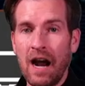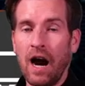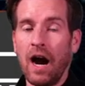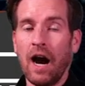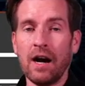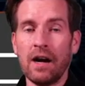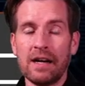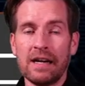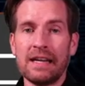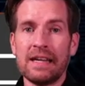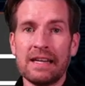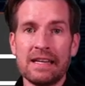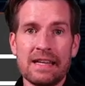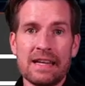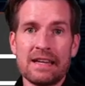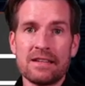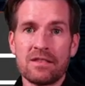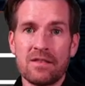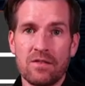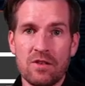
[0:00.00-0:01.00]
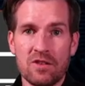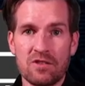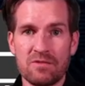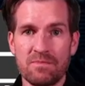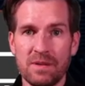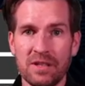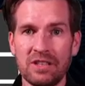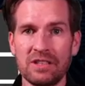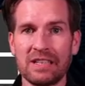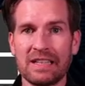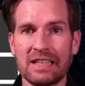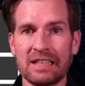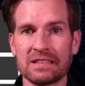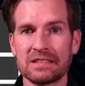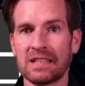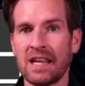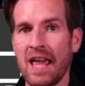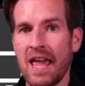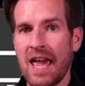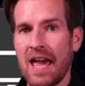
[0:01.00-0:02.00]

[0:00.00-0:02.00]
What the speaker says: are in each of those buildings.